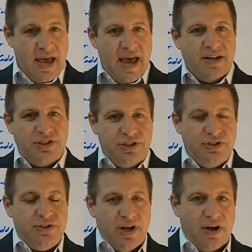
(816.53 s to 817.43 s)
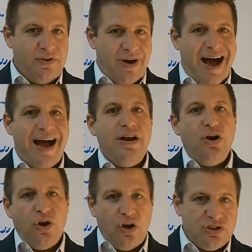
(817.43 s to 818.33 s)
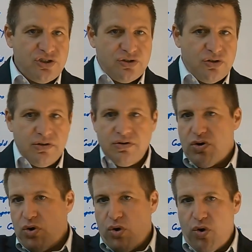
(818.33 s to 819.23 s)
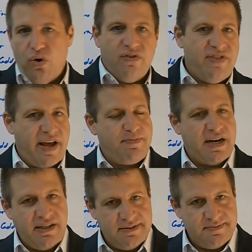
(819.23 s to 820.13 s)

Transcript: And do you know, I lost all of that money.